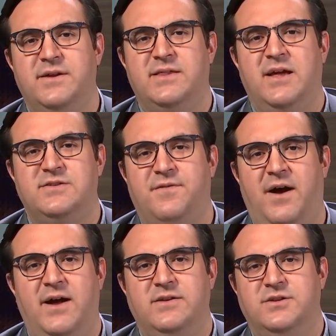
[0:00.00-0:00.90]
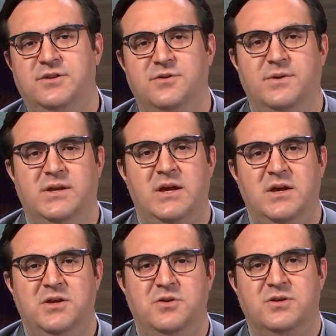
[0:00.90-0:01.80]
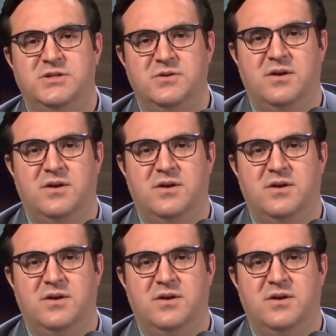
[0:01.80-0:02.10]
Like that's fine to do and you can still